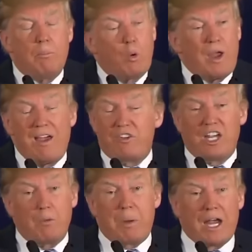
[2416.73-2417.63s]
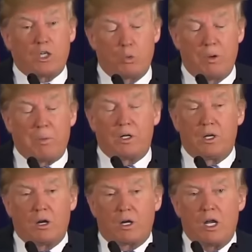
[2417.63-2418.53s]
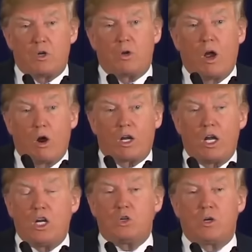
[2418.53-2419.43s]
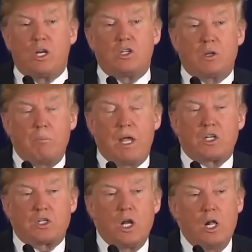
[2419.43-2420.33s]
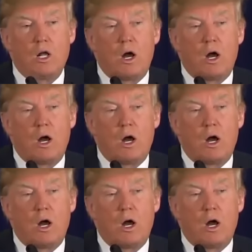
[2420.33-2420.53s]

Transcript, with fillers: But we have to get back to rebuilding our country. Our country is a mess.